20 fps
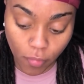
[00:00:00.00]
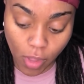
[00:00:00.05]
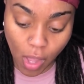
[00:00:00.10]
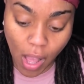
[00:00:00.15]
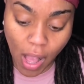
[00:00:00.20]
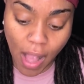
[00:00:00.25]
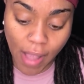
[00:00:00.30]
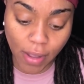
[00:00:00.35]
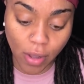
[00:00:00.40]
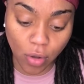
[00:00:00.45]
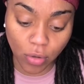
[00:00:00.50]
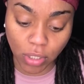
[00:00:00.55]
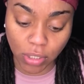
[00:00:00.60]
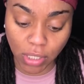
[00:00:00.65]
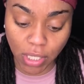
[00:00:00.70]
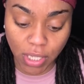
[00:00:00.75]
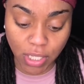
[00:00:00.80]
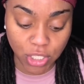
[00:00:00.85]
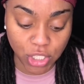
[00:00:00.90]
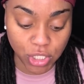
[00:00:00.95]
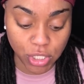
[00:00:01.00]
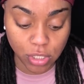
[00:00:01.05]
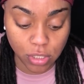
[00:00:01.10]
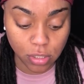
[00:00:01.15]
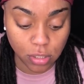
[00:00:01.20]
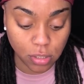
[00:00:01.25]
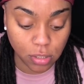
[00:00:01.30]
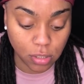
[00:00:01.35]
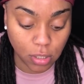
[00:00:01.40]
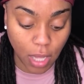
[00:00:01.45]
I go to lunch.
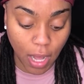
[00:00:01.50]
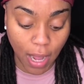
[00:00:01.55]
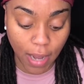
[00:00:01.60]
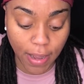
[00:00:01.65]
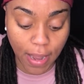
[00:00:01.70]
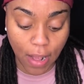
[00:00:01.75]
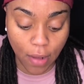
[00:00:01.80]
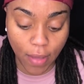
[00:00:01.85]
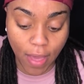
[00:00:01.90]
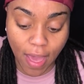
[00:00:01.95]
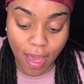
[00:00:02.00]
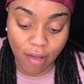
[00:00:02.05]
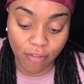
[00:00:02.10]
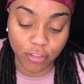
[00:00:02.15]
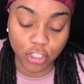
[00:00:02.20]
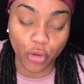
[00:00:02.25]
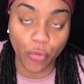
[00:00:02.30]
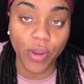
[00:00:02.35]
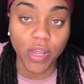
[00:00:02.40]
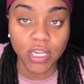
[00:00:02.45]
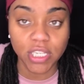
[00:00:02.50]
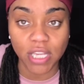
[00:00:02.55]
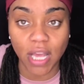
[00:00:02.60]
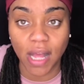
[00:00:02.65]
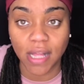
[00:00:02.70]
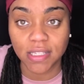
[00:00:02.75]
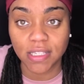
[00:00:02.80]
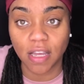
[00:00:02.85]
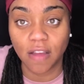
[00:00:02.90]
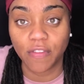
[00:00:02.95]
I now have
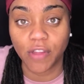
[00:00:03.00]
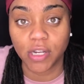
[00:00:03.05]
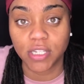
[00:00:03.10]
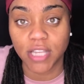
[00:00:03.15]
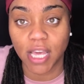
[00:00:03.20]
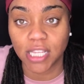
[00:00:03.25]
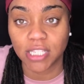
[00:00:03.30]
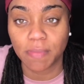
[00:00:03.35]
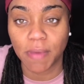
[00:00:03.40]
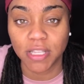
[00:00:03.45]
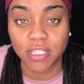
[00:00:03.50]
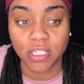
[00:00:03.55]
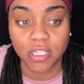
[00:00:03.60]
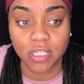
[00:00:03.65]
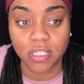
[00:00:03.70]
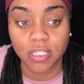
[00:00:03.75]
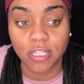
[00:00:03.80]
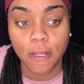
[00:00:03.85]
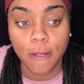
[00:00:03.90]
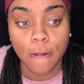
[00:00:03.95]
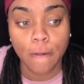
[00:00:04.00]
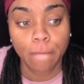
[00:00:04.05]
screenshots of their text messages.